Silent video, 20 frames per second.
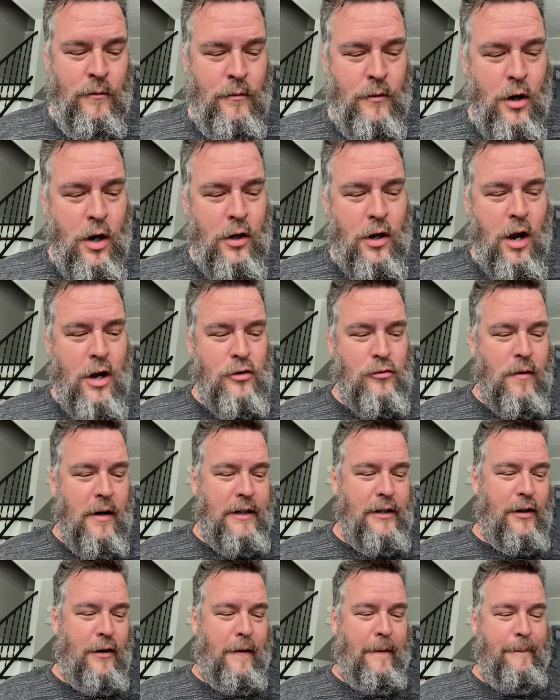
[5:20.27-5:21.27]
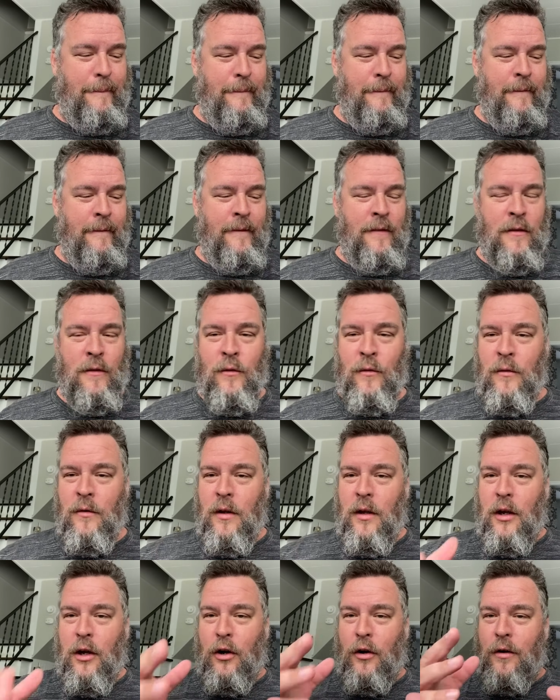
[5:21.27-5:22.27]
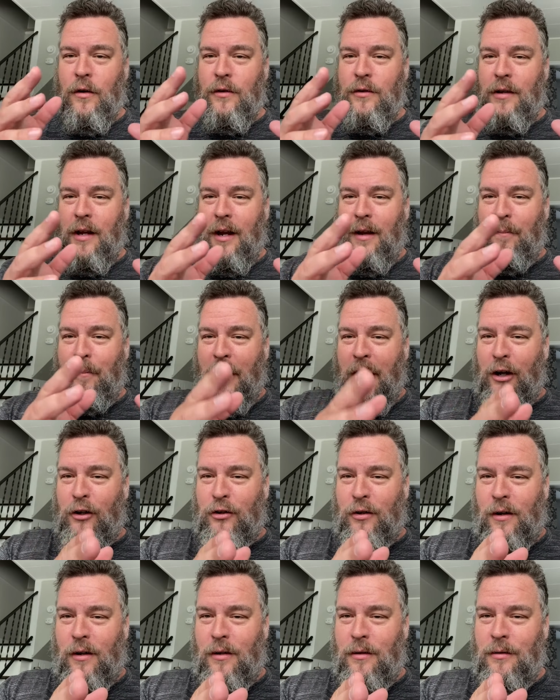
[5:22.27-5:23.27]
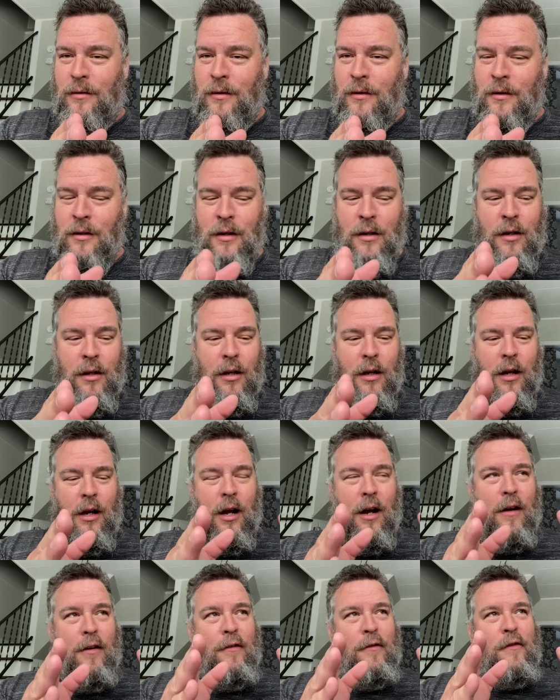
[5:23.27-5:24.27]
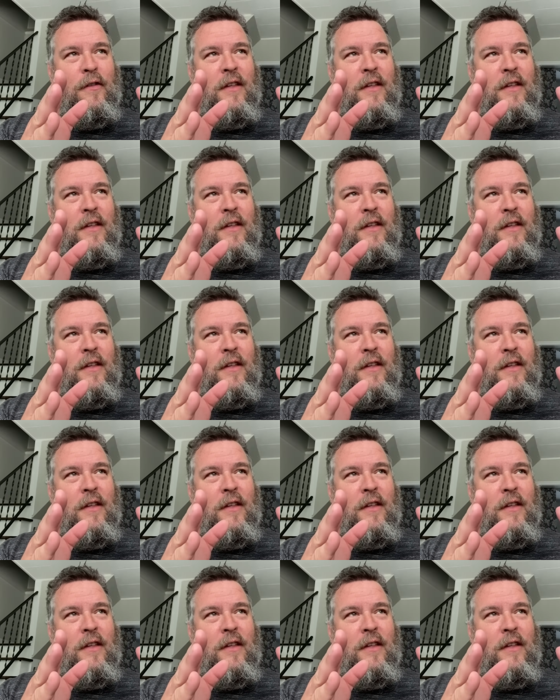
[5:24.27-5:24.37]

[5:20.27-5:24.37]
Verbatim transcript: "Hey guys, Rex here." here's a picture of